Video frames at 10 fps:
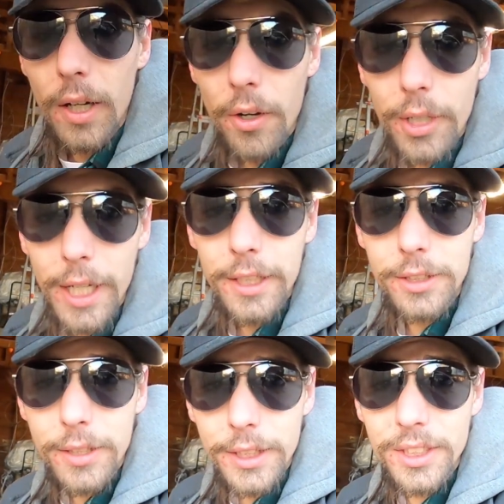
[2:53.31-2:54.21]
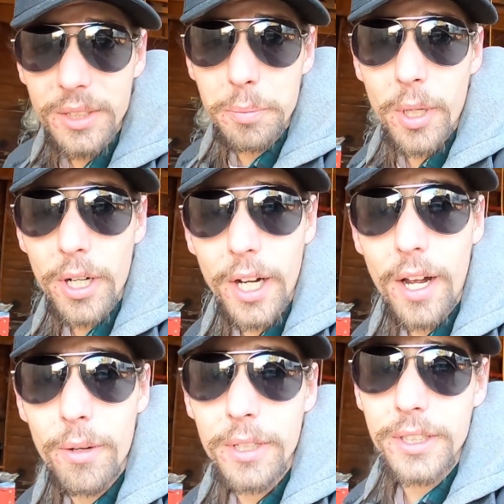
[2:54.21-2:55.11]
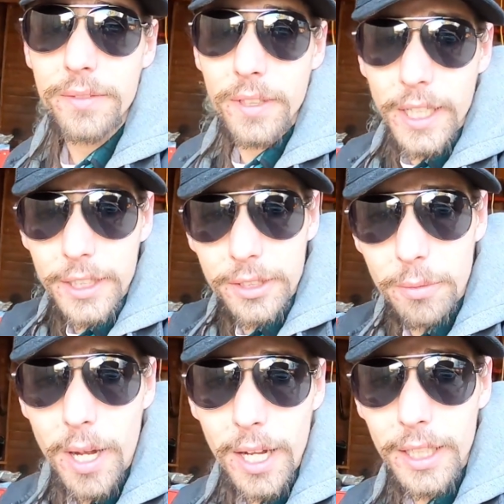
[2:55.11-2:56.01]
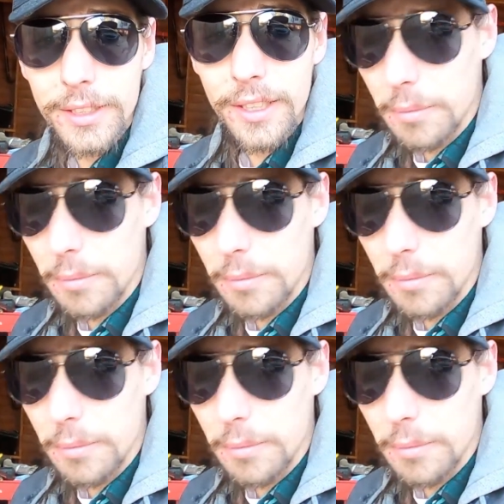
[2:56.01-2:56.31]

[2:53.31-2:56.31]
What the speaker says: Okay, so this is a part I always forget. So while it's